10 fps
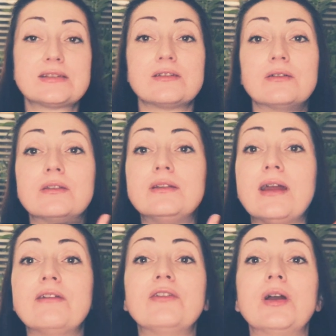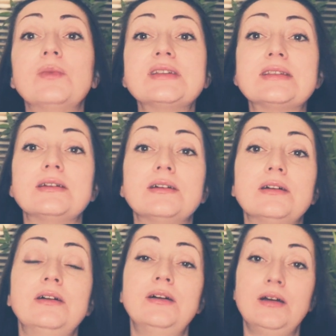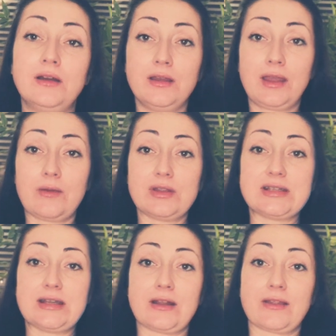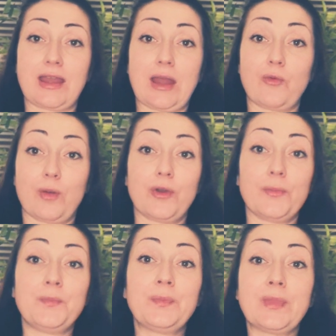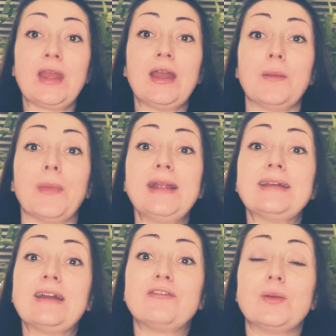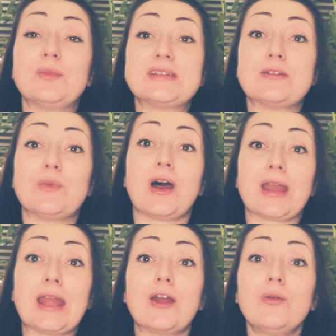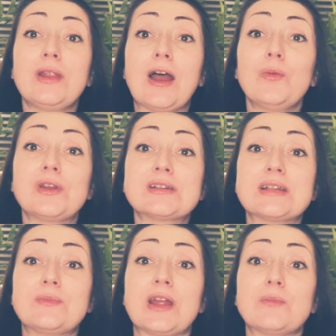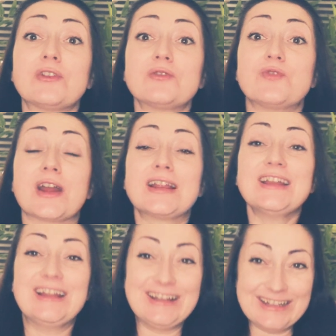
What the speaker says: So the diaphragm is you can't really see it on the camera, but my diaphragm is about here now because I'm 9 months pregnant.